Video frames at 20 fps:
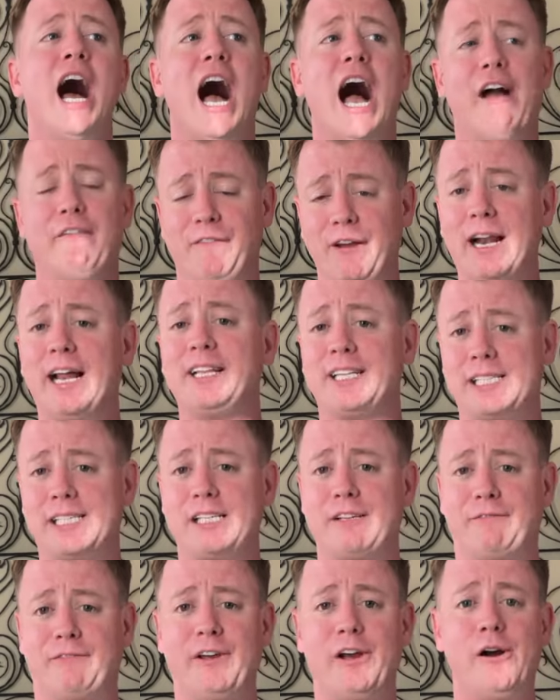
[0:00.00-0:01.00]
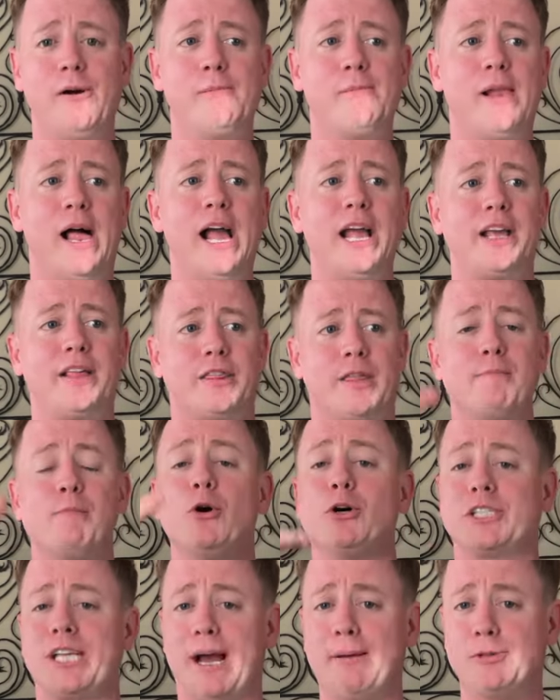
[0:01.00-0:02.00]
I feel like this is a film, like, the
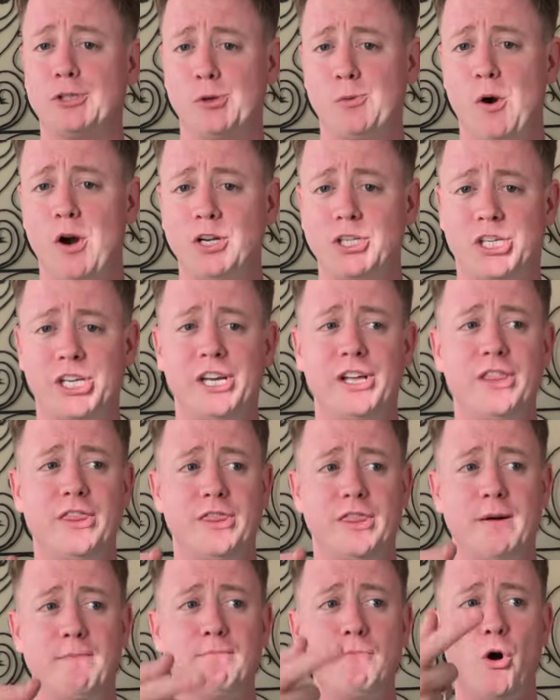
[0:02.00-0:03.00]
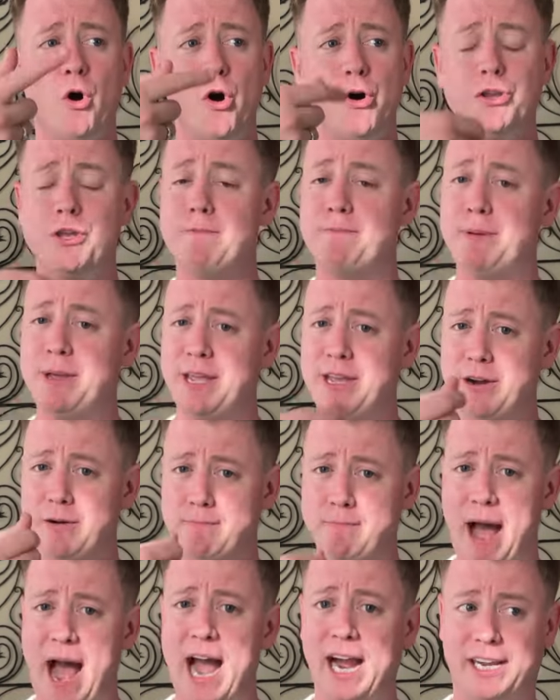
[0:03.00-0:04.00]
more times you watch it, the more you peel
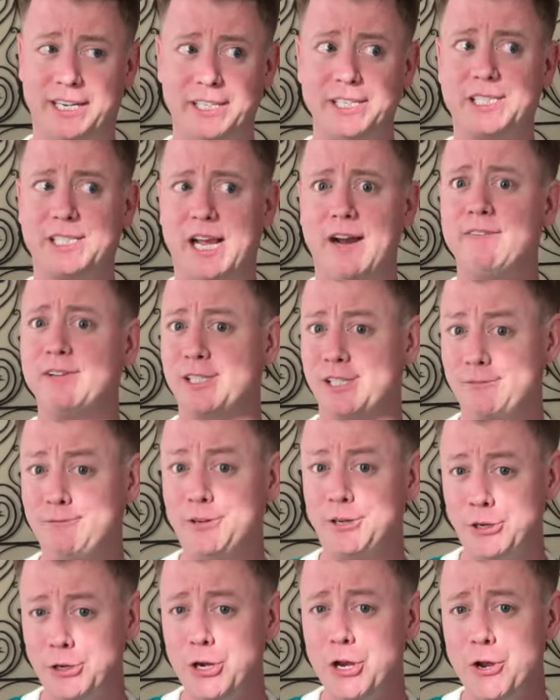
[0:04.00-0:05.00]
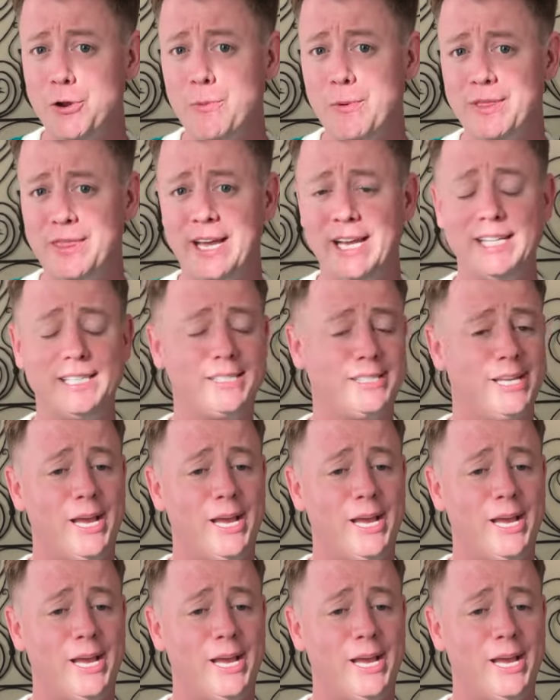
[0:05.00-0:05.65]
back and discover something new with it.